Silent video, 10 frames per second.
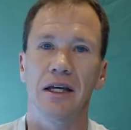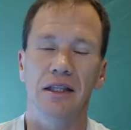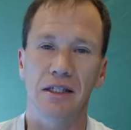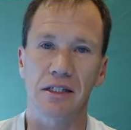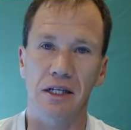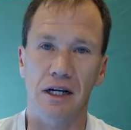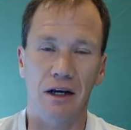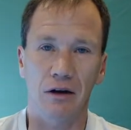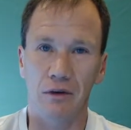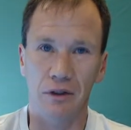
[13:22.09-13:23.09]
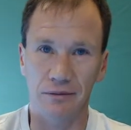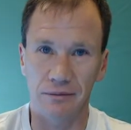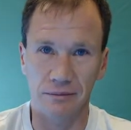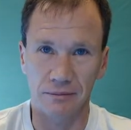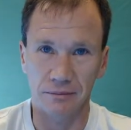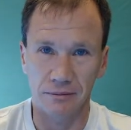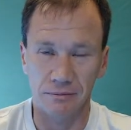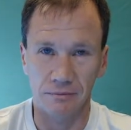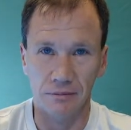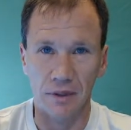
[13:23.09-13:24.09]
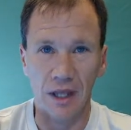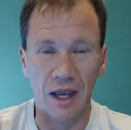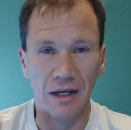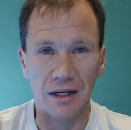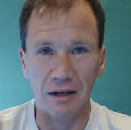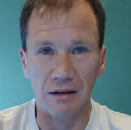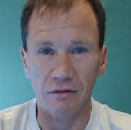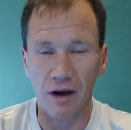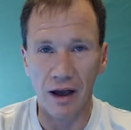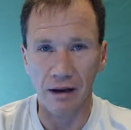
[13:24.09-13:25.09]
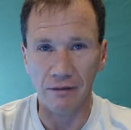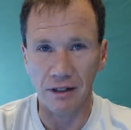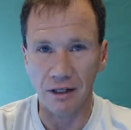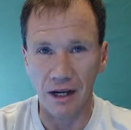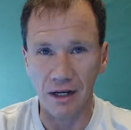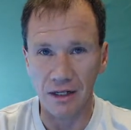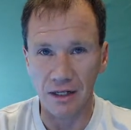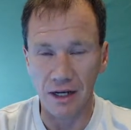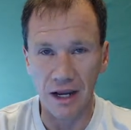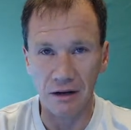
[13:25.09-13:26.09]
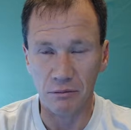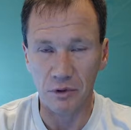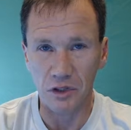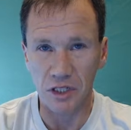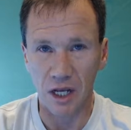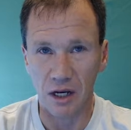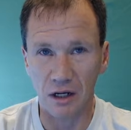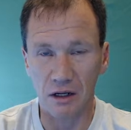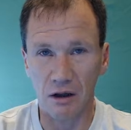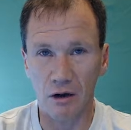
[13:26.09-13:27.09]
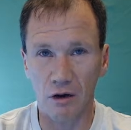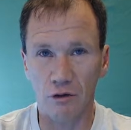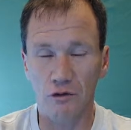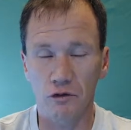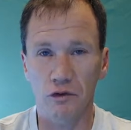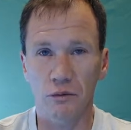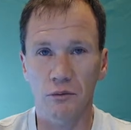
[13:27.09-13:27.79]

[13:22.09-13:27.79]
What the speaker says: This is going to cover 95 to 98% of